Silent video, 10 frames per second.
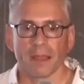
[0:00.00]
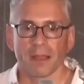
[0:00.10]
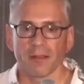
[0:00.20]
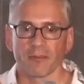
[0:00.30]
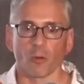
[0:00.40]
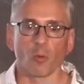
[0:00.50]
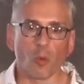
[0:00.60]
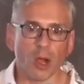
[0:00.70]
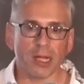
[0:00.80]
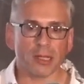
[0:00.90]
for
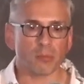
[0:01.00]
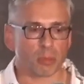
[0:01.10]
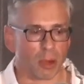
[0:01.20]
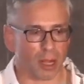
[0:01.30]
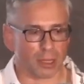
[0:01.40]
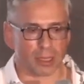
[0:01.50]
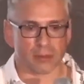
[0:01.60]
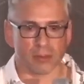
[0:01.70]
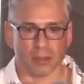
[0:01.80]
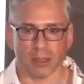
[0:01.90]
one
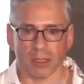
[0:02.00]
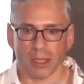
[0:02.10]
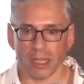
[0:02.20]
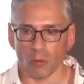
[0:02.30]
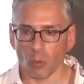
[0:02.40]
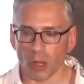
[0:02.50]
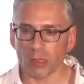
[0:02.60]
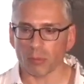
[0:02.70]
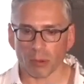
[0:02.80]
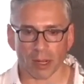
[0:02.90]
product in
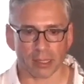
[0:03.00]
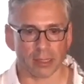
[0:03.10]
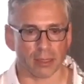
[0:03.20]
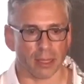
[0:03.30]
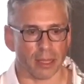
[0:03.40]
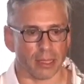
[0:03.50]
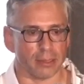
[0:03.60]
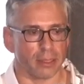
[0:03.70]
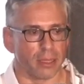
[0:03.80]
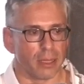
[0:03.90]
one product line,
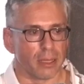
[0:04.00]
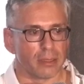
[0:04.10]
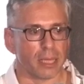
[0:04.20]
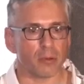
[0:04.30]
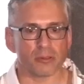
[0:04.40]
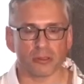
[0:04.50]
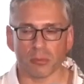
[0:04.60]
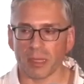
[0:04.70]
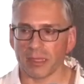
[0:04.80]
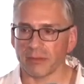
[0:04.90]
they want to
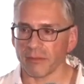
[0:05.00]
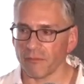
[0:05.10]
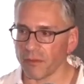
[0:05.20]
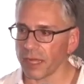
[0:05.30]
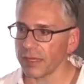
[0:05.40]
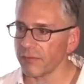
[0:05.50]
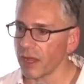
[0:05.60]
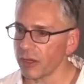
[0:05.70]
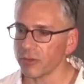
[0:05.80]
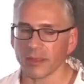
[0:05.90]
mint
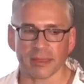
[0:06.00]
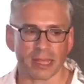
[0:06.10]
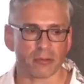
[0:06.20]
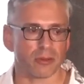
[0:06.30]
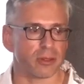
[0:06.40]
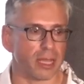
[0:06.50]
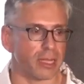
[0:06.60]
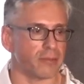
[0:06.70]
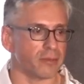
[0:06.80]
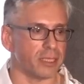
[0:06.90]
500,000
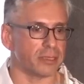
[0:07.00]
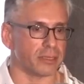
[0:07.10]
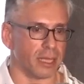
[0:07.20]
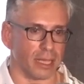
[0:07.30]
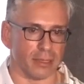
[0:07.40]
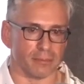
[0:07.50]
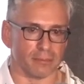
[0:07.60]
NFTs a day.